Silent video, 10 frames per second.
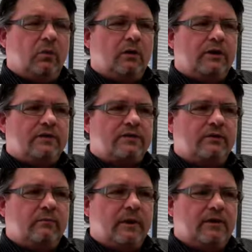Well, it's
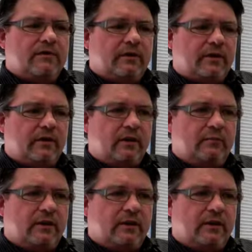still measured, I think,